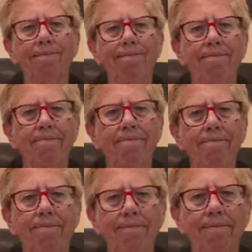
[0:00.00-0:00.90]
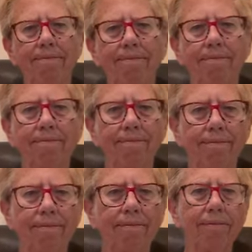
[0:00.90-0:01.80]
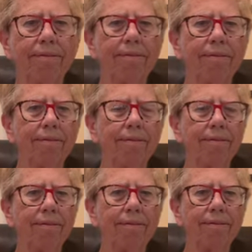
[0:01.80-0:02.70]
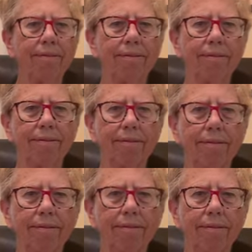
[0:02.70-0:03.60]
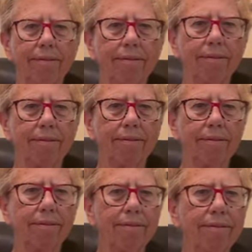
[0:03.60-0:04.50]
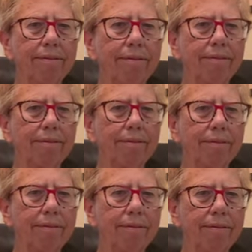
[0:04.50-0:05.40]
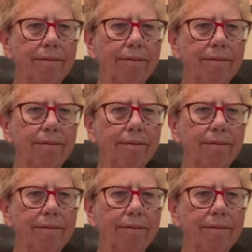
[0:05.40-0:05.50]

No one is speaking in this clip.